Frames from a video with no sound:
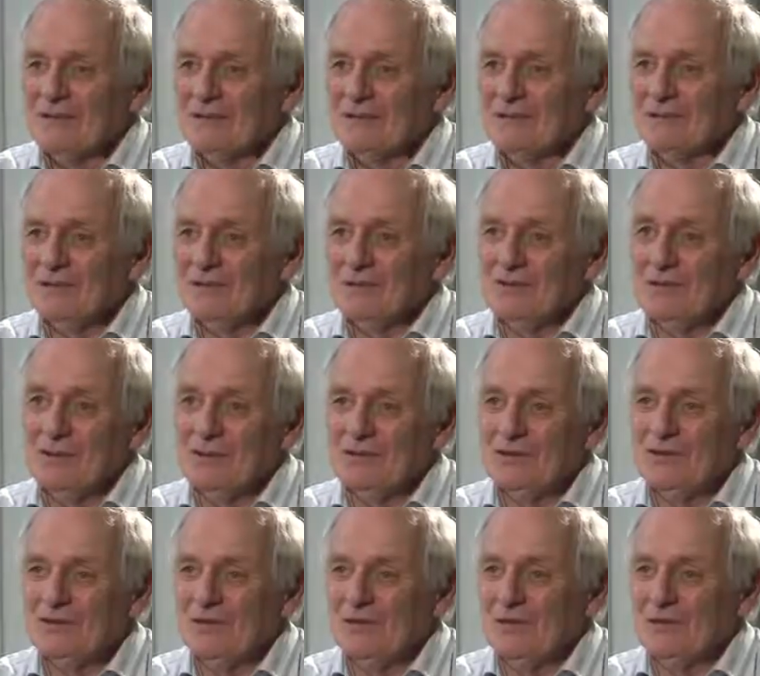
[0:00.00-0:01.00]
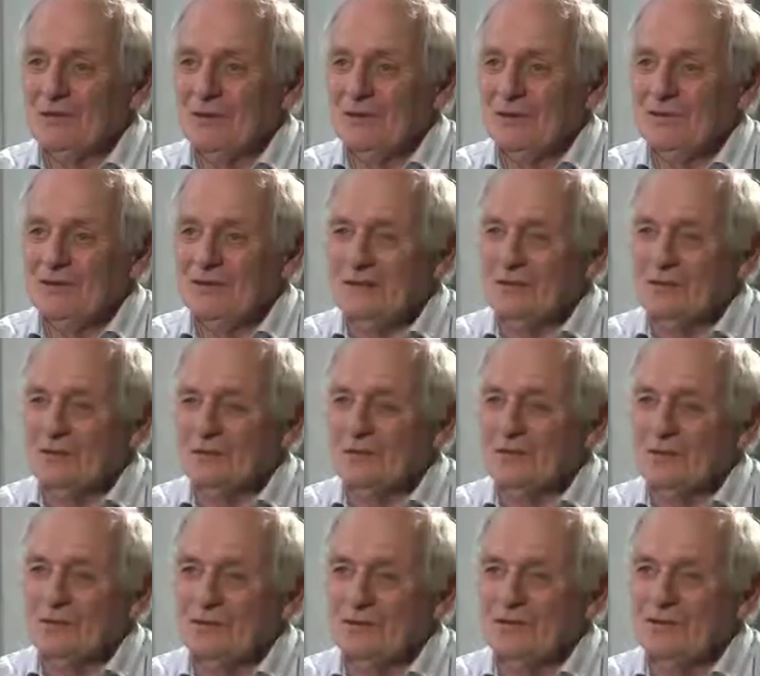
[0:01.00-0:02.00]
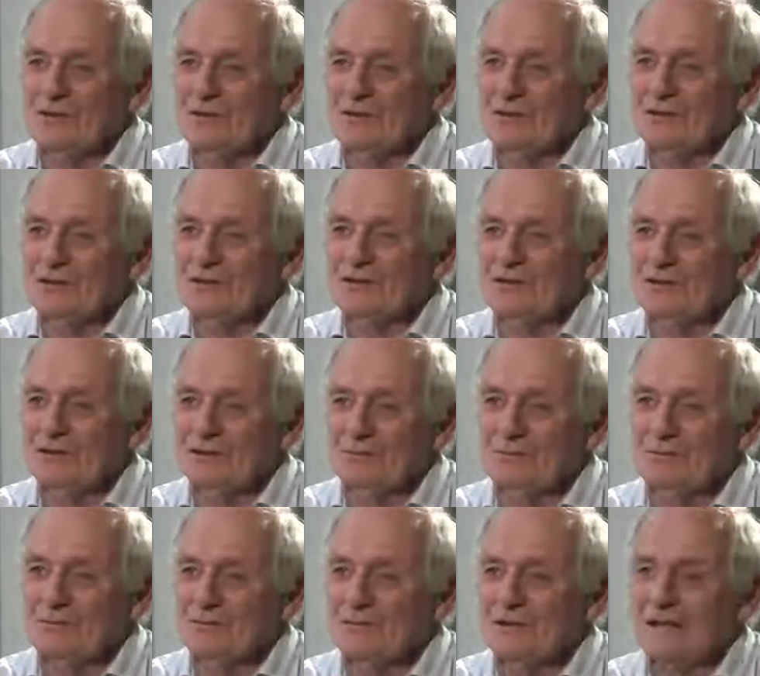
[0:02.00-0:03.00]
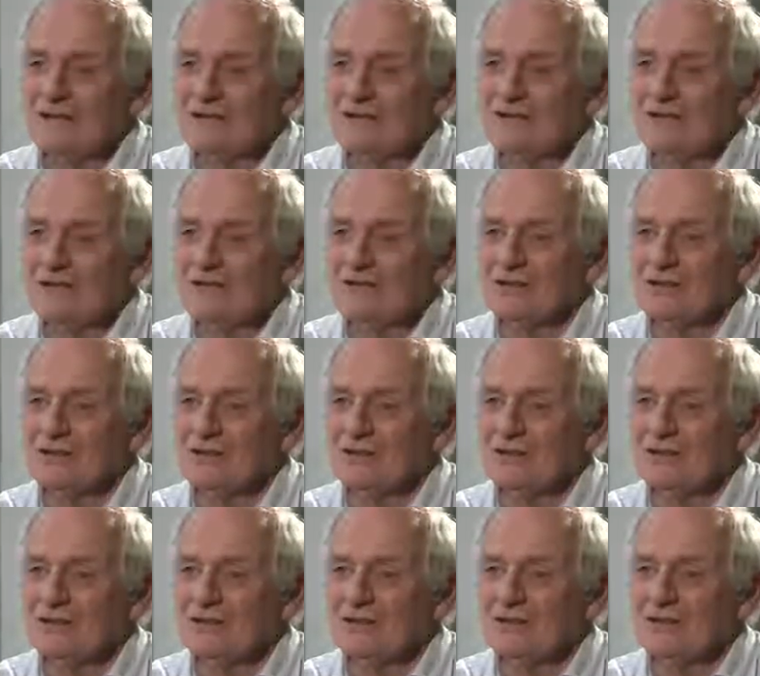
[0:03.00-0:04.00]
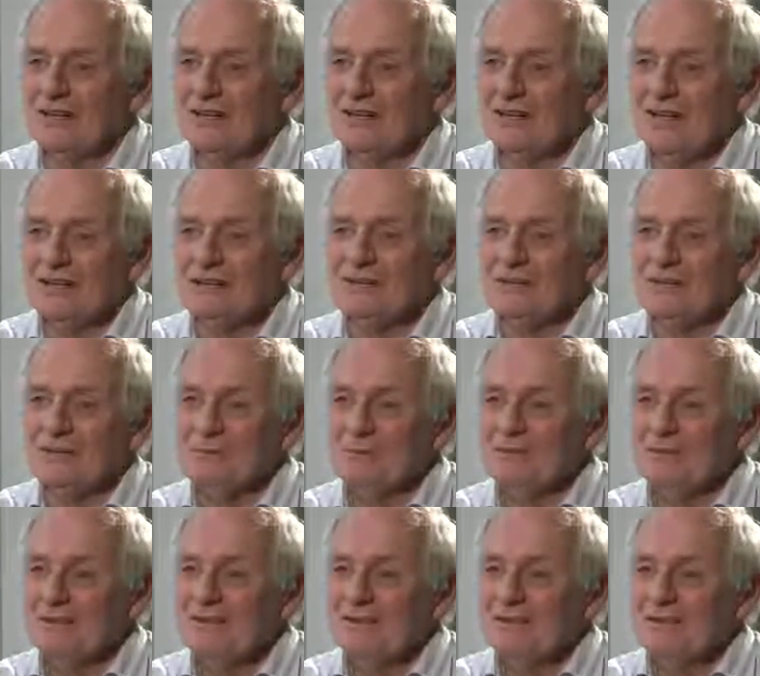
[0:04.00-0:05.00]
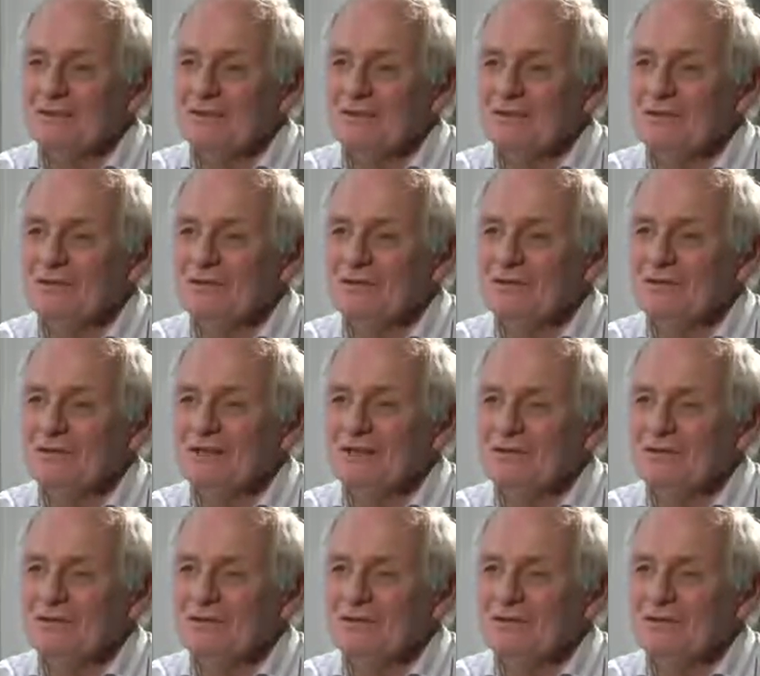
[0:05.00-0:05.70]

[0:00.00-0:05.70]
This has been pointed out by people all the way through from Plato to Conrad Asher, that if you